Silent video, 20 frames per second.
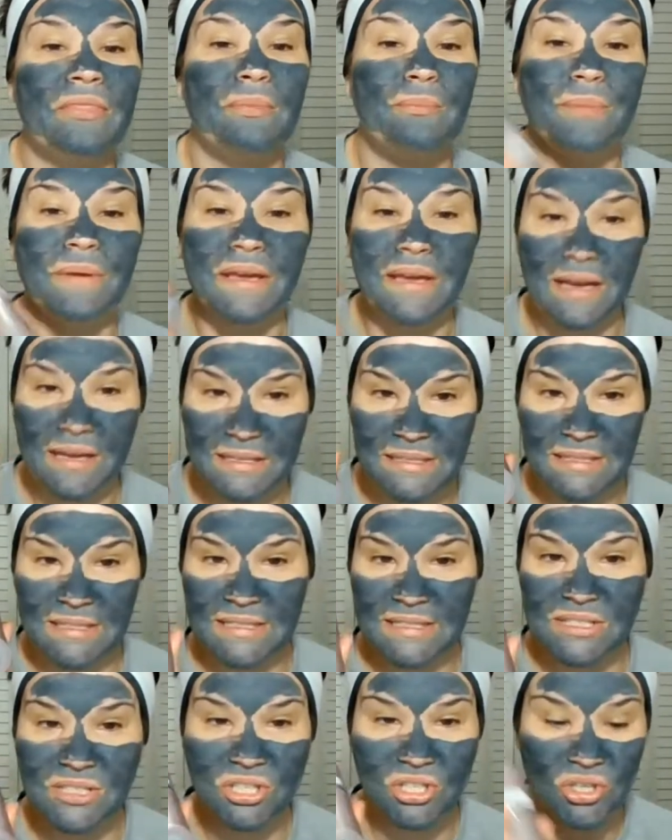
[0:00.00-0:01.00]
Because
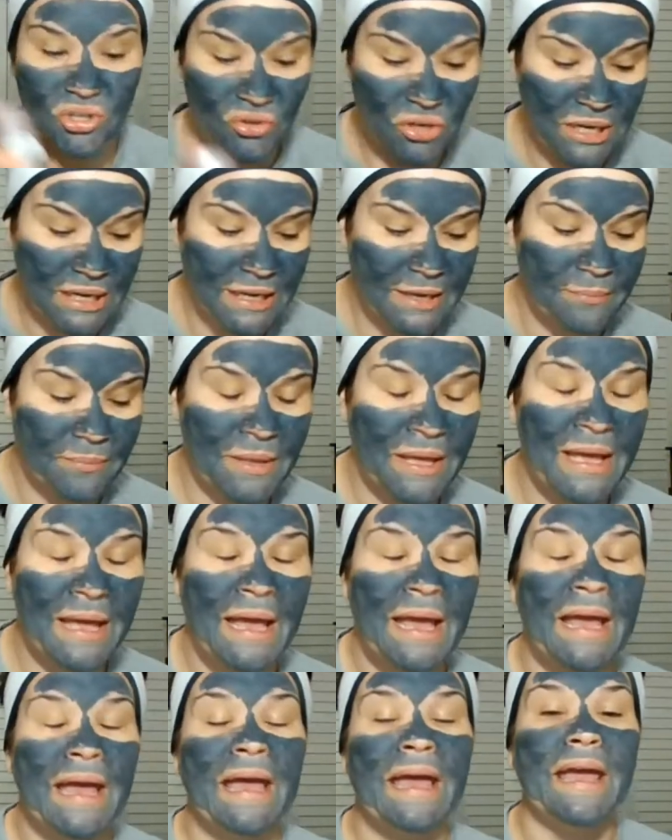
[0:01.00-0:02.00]
this is a cream,
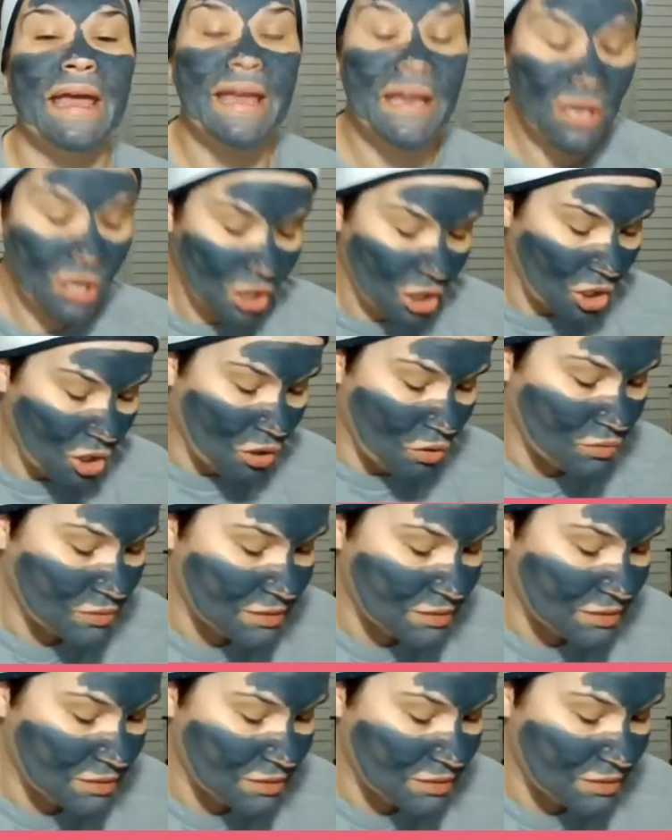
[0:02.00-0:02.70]
it can go